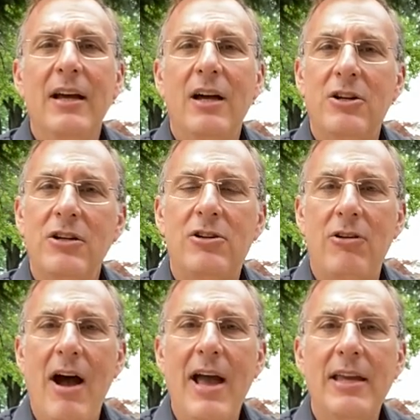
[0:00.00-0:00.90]
A good
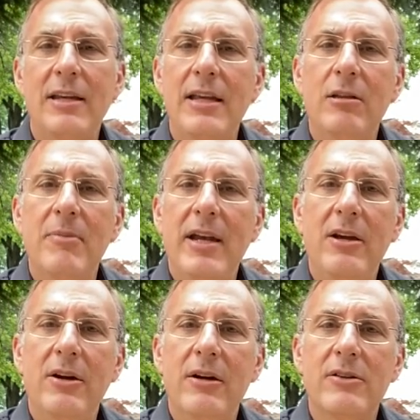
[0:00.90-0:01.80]
cry can heal many
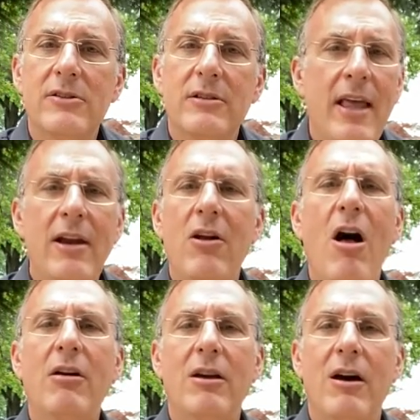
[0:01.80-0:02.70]
hurts. Let it
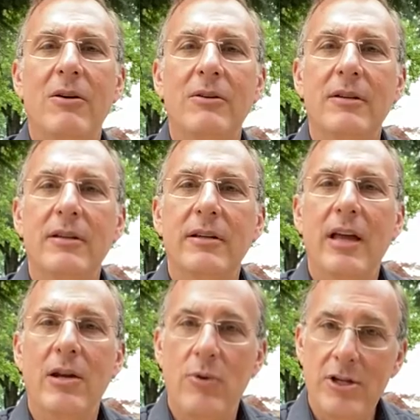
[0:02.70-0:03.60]
all go.
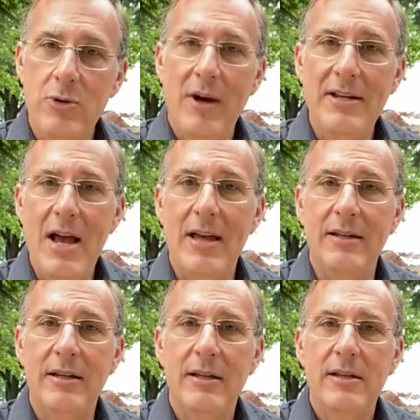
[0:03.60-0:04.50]
And when you are
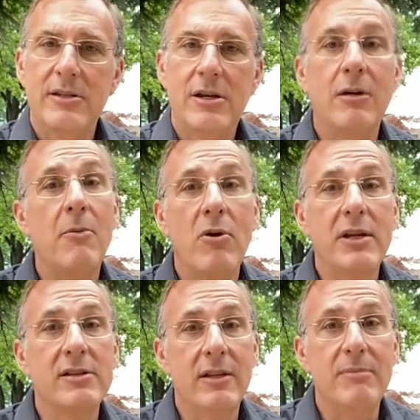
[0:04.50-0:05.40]
done,
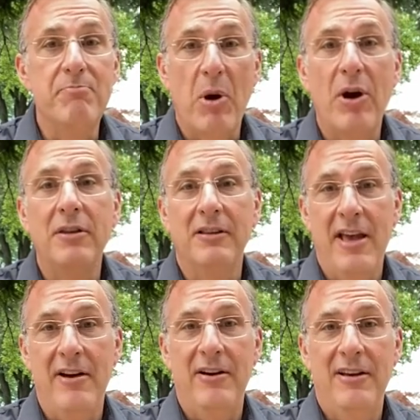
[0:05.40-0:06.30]
ceremoniously burn the
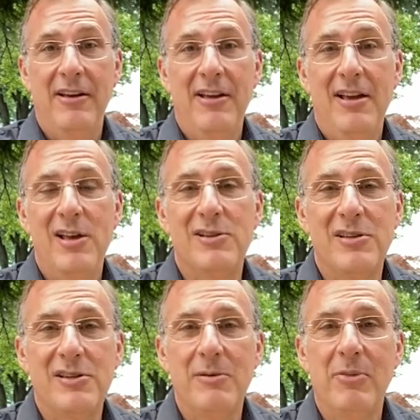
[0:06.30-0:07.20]
letter as
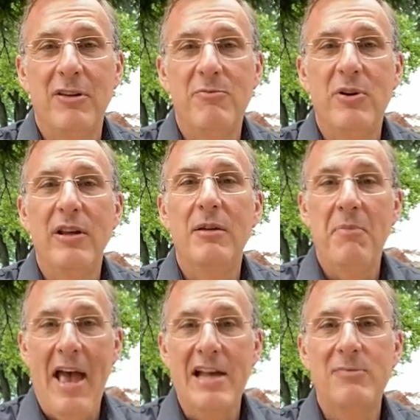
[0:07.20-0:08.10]
a symbol of putting the
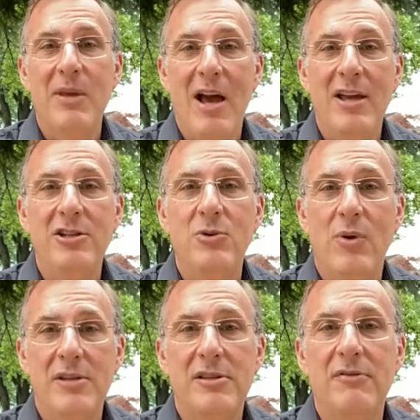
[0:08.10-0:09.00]
past behind you
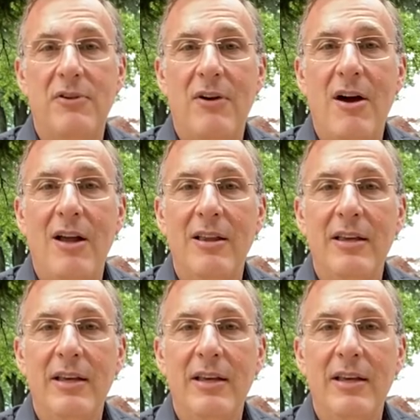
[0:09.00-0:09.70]
once and for all.